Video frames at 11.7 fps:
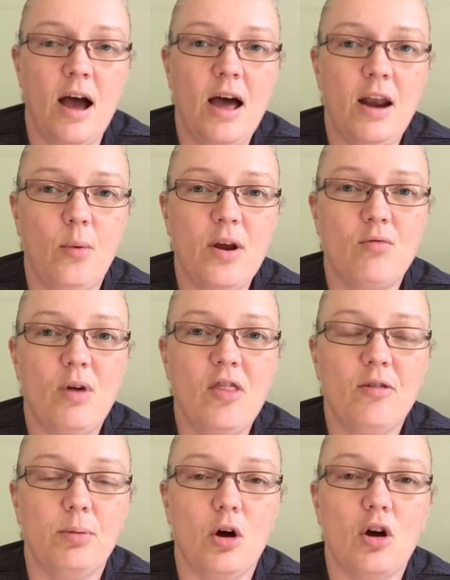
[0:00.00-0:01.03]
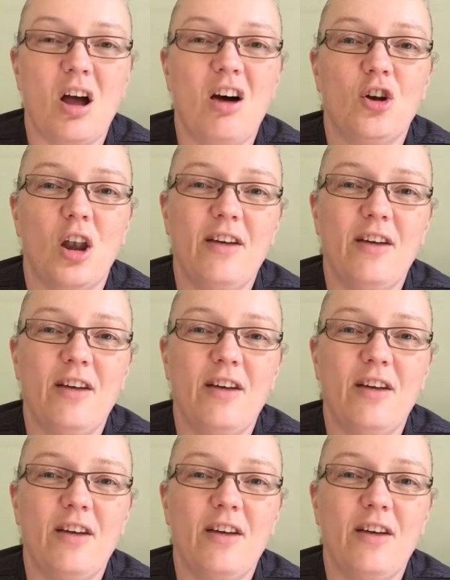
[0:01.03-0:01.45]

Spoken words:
and I went round the block on a